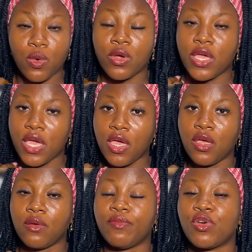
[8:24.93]

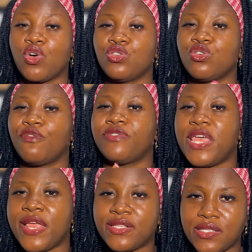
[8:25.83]
okay, because of
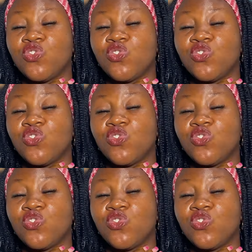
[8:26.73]
that.